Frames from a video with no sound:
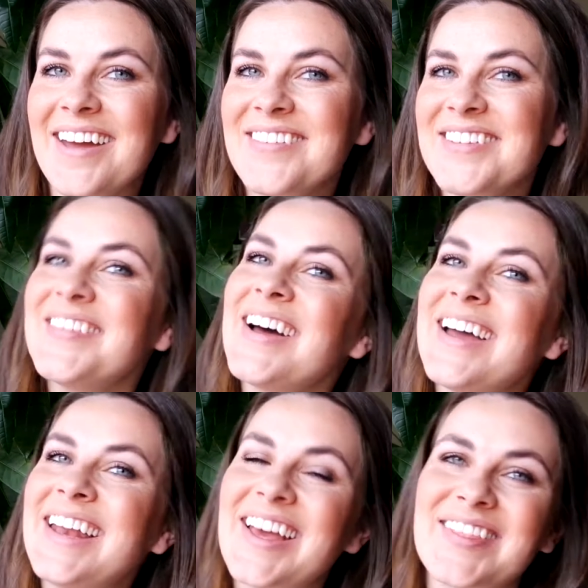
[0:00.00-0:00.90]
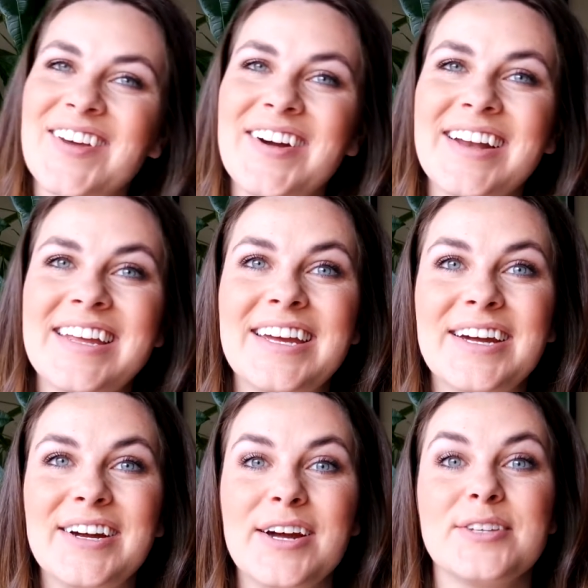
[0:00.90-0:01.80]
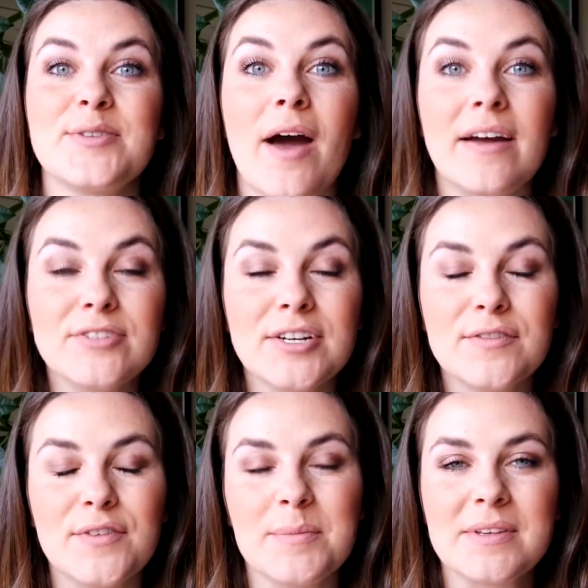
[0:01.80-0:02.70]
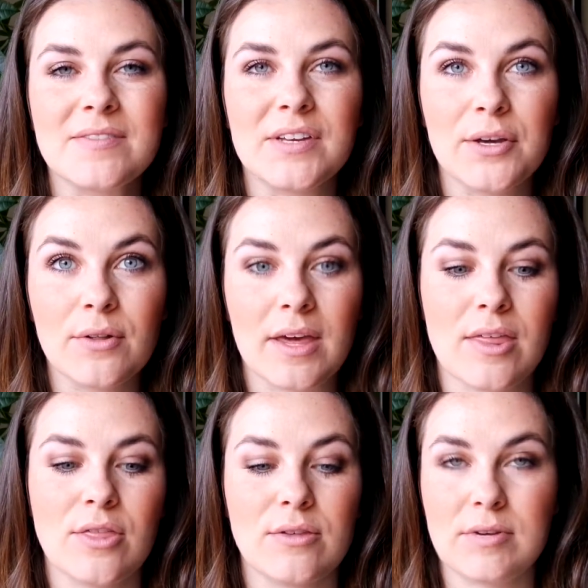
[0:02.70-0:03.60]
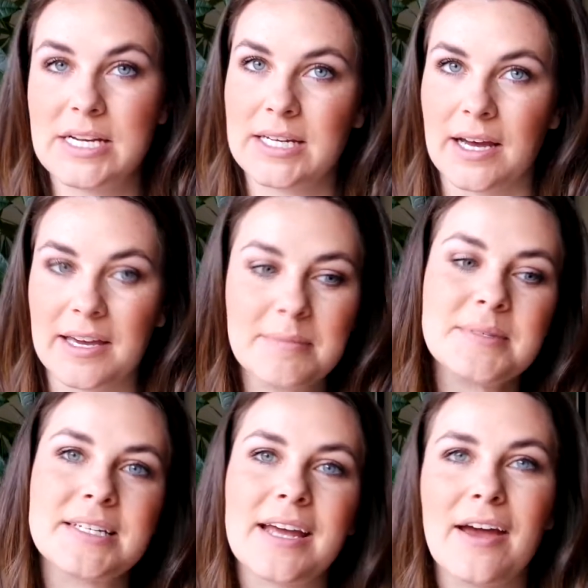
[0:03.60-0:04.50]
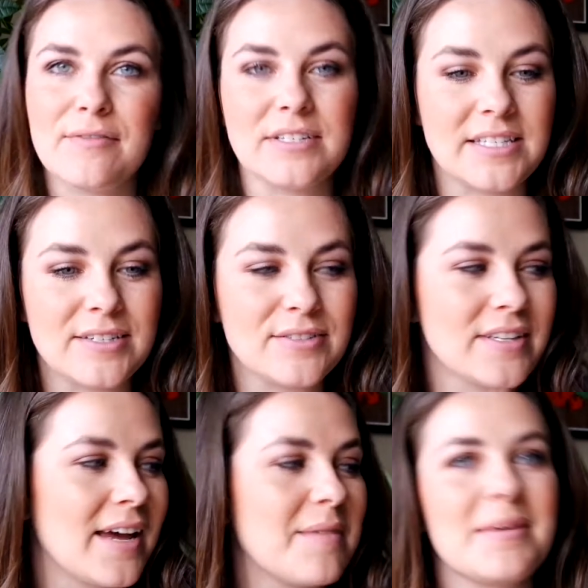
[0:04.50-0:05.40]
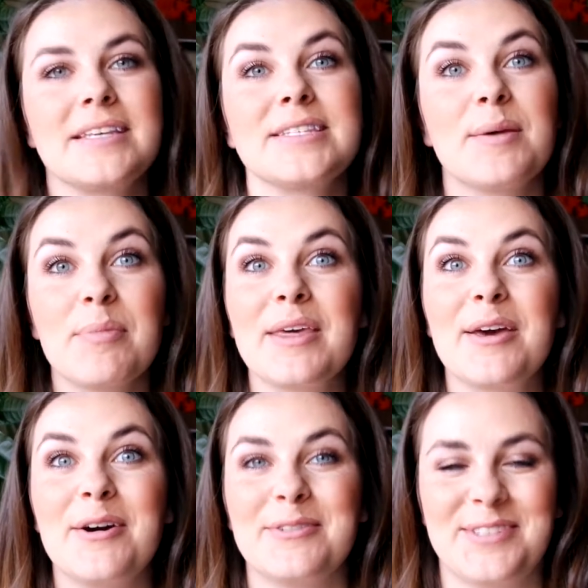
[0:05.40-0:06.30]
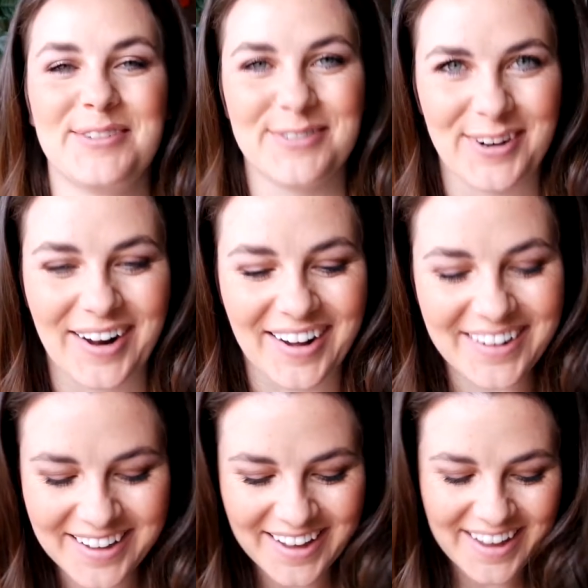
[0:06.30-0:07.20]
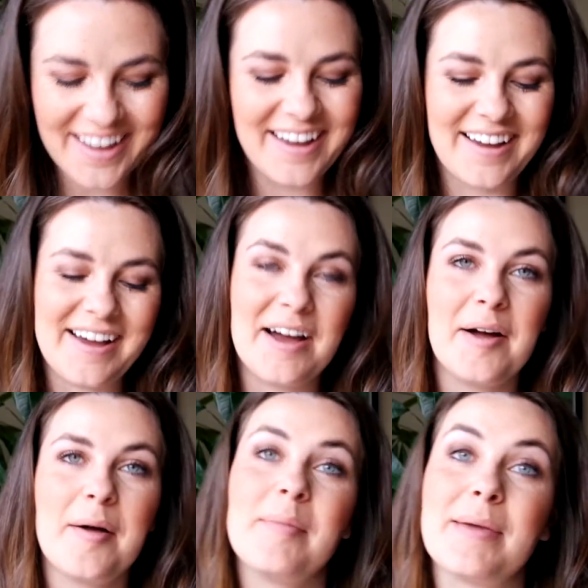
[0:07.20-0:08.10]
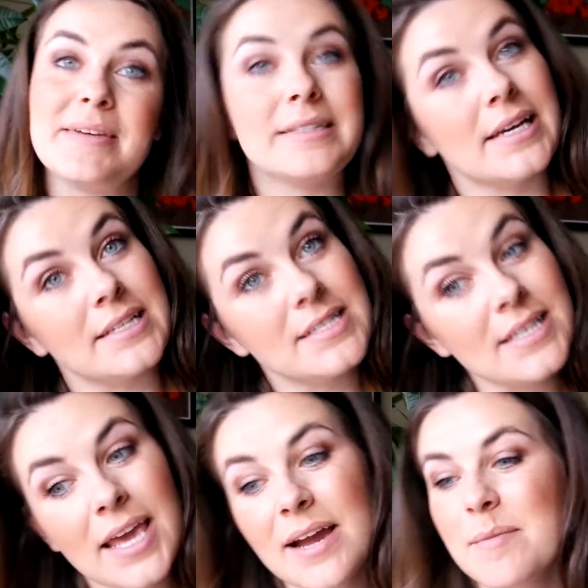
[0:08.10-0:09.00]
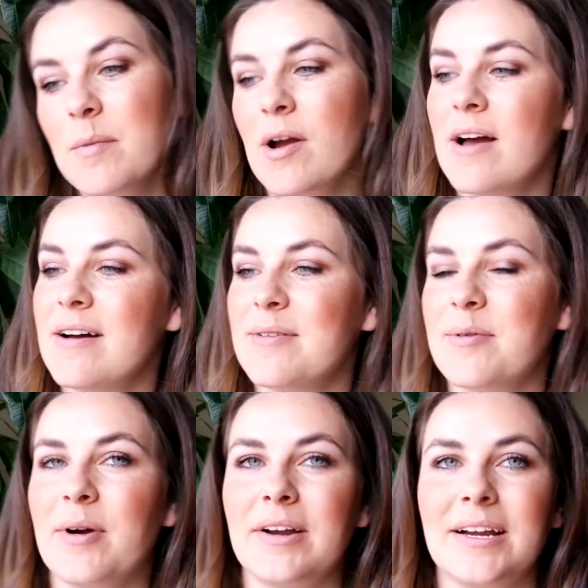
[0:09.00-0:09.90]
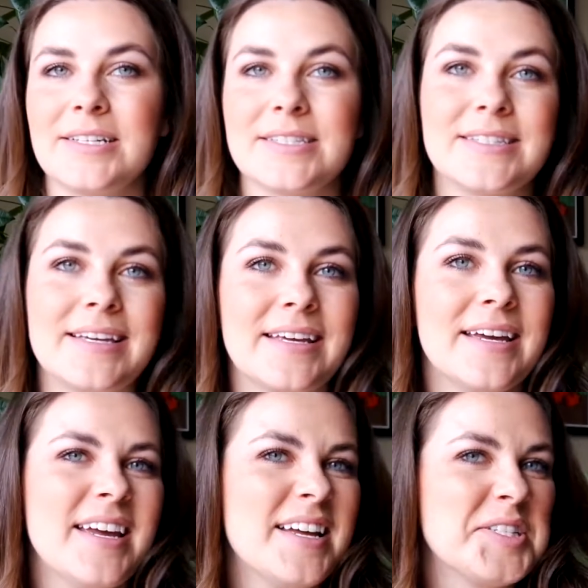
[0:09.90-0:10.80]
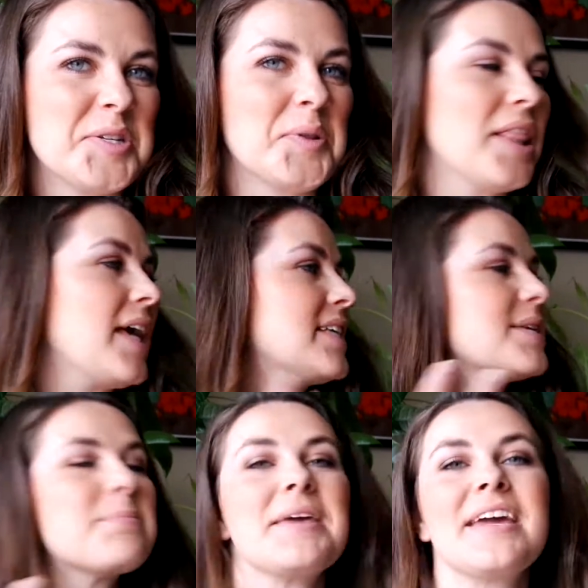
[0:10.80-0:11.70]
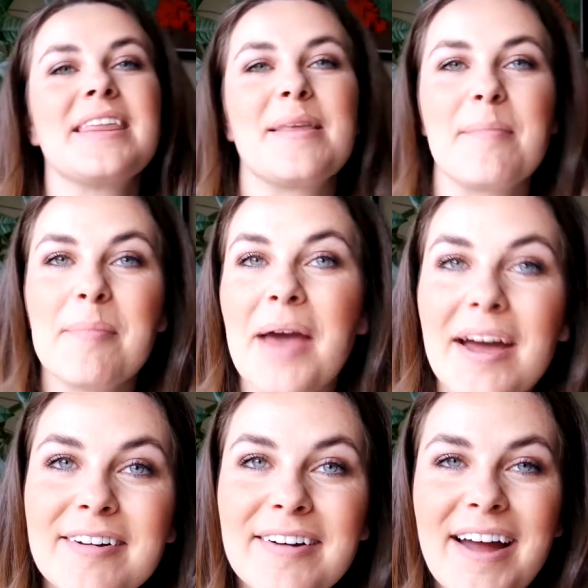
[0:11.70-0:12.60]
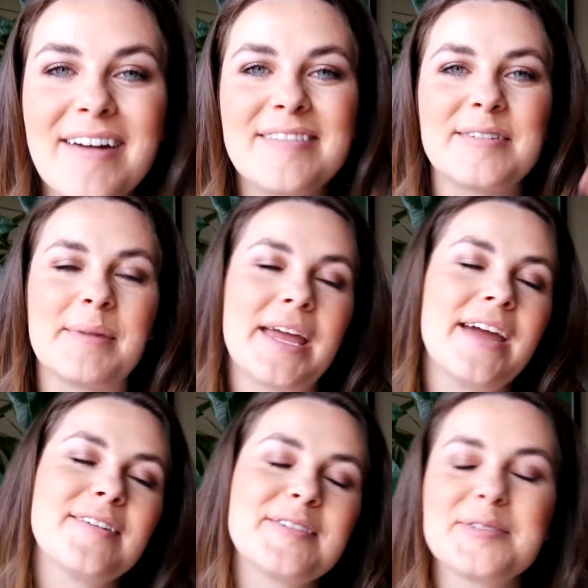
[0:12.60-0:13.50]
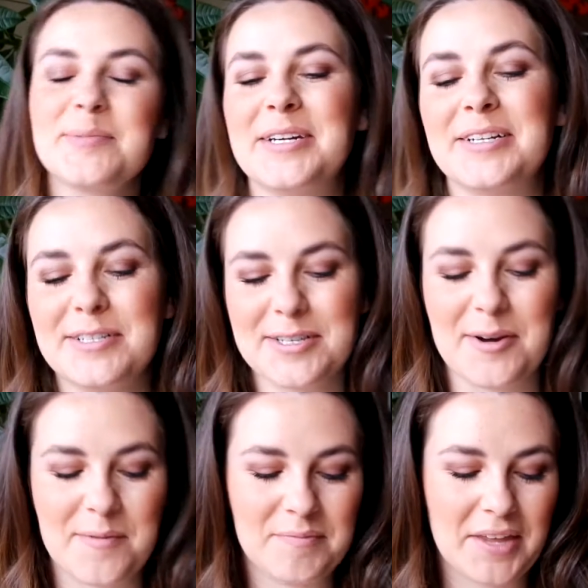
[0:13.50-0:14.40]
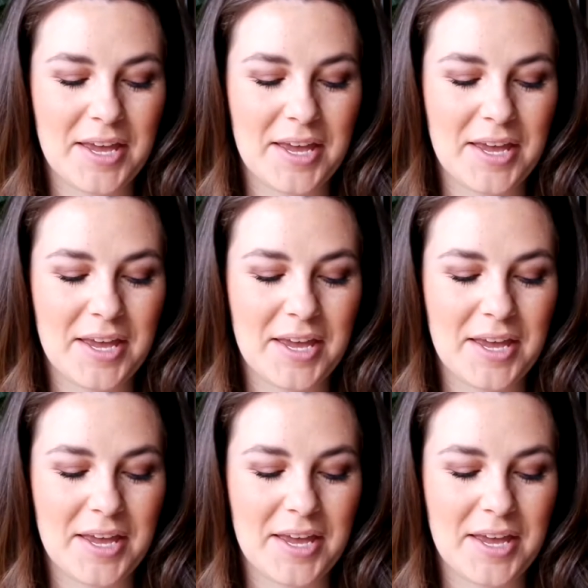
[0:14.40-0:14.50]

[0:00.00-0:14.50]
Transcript: Hi everyone, Lauren here. So I've tried to film this video like 3 times and every single time like something goes wrong. Baby takes the camera, or I just like don't like something in the background, or my hair looks weird. So